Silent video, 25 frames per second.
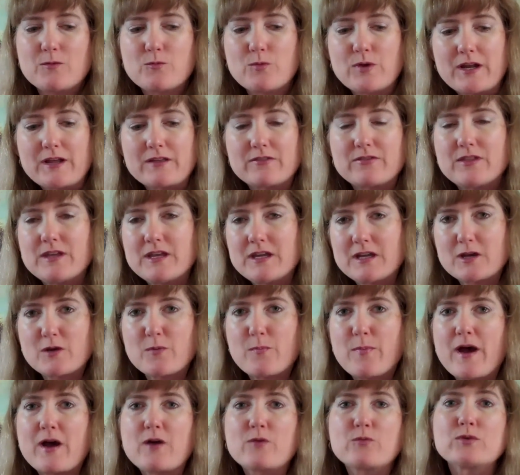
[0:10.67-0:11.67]
When I think
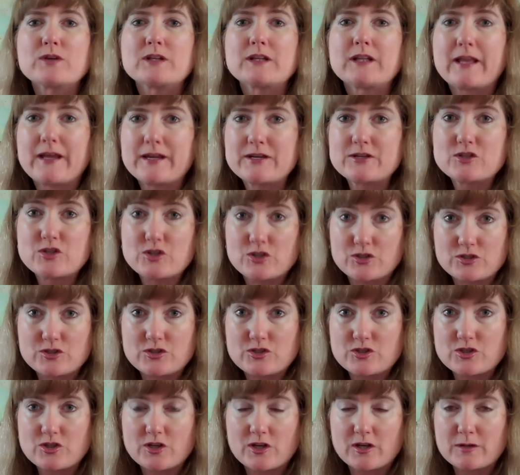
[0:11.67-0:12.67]
about
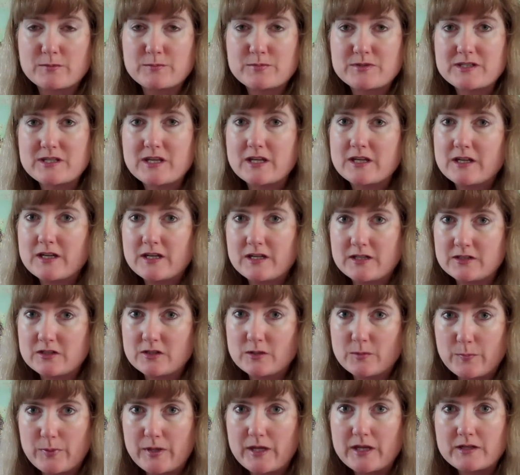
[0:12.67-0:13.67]
relationships and
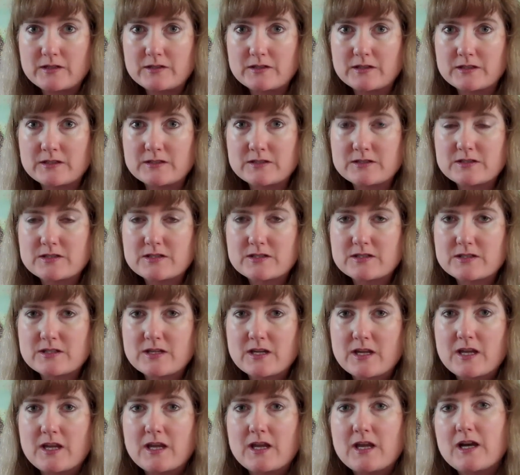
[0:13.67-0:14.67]
independence,